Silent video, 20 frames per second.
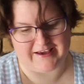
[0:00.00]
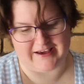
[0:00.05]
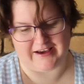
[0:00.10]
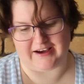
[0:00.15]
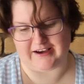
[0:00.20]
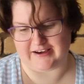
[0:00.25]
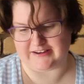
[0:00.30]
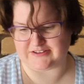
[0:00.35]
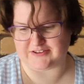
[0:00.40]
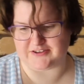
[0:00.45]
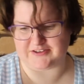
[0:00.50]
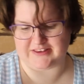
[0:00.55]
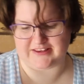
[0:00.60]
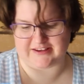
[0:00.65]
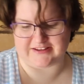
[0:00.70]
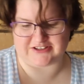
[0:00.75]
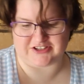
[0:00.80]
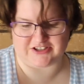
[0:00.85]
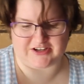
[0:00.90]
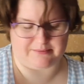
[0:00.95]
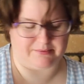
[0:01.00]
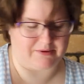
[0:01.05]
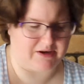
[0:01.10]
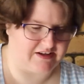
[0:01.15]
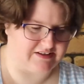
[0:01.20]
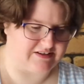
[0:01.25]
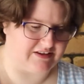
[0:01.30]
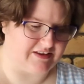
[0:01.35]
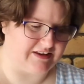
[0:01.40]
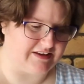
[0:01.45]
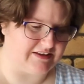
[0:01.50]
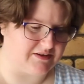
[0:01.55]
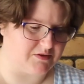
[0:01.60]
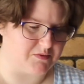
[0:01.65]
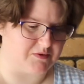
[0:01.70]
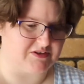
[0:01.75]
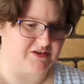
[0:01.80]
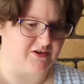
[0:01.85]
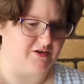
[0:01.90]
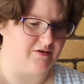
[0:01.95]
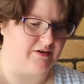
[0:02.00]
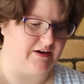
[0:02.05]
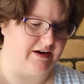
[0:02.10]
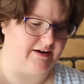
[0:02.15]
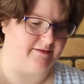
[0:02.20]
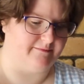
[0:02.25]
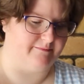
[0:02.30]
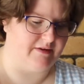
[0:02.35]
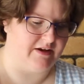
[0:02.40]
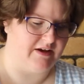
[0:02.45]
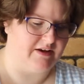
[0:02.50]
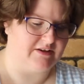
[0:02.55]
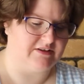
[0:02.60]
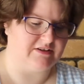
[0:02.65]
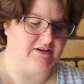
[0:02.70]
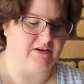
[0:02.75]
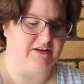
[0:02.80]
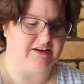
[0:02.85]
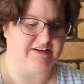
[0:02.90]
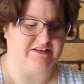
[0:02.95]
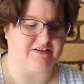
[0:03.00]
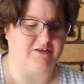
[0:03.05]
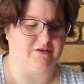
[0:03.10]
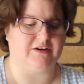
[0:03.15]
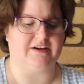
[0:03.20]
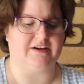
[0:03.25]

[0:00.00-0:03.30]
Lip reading: I don't think it's Japanese, I think this one's Korean. So let's look